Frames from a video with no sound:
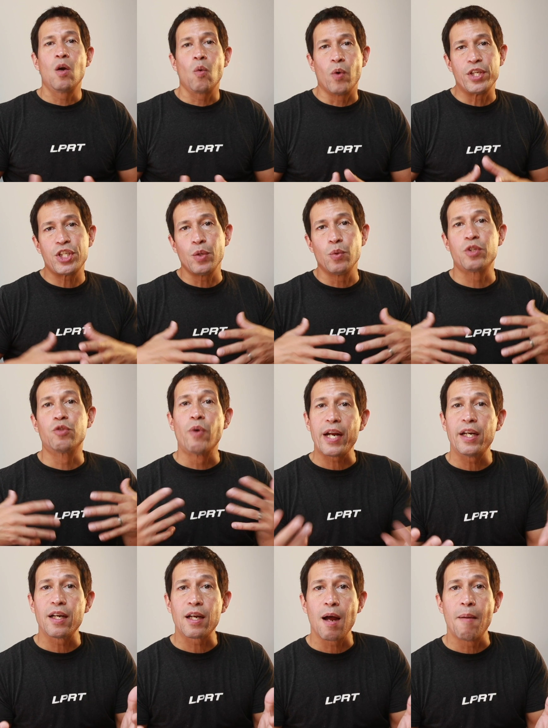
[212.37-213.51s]
When she was
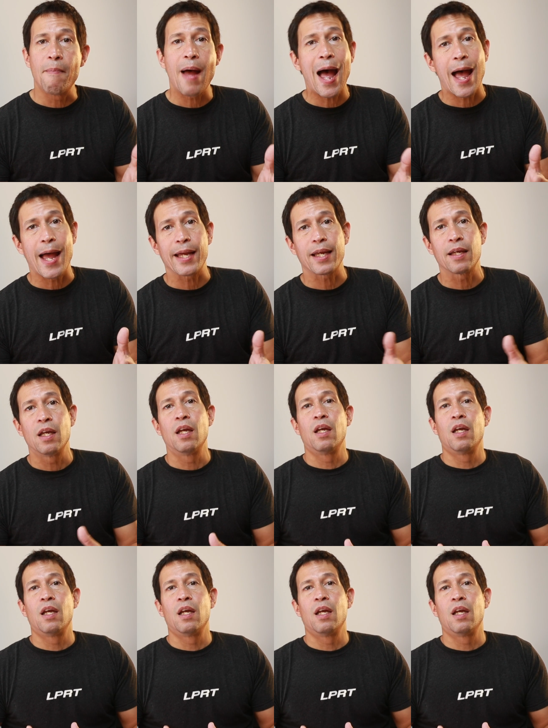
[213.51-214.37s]
ready to come back,